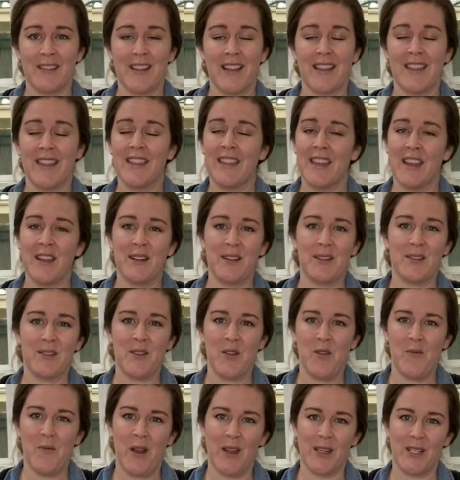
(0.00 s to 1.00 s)
and thanks
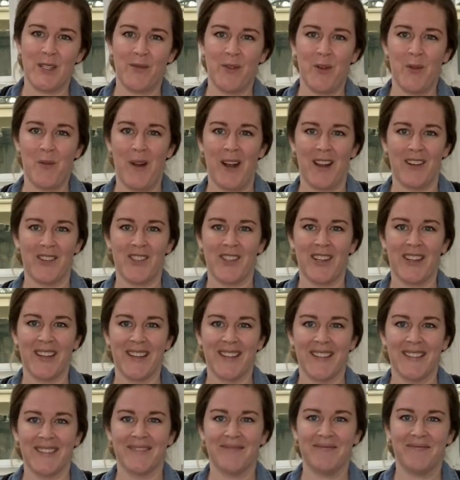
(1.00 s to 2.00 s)
so much for watching.